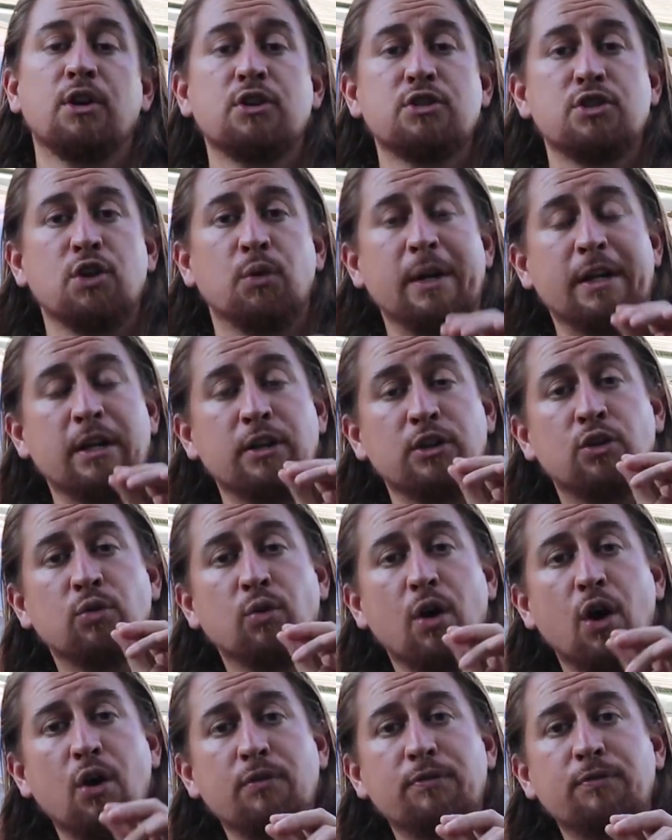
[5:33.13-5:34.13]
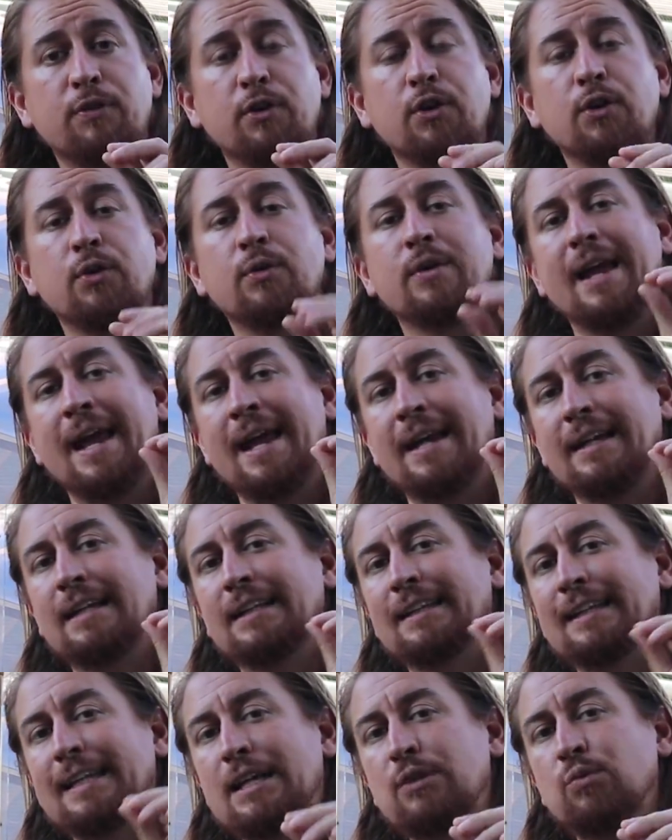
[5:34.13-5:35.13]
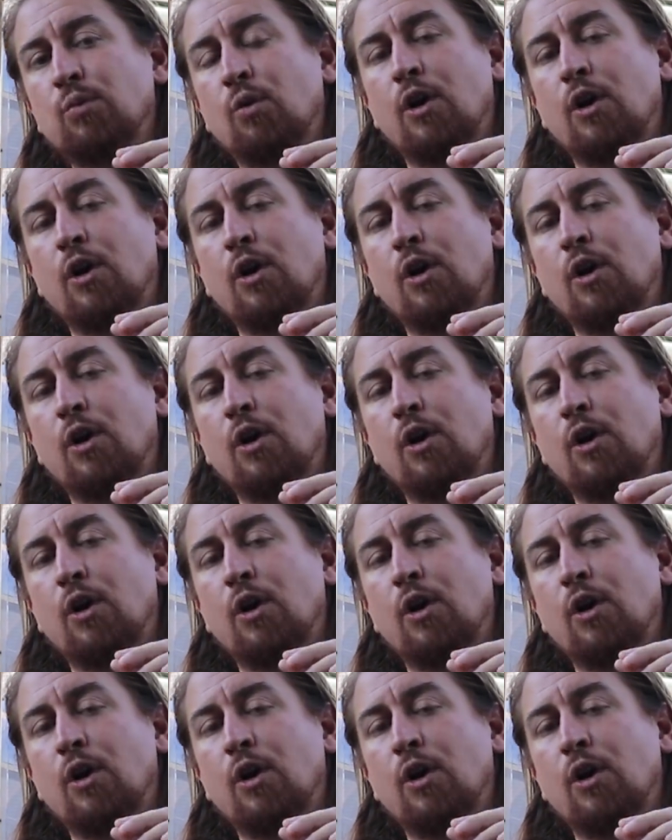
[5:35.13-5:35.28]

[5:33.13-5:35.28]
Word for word: So we can grow food and clean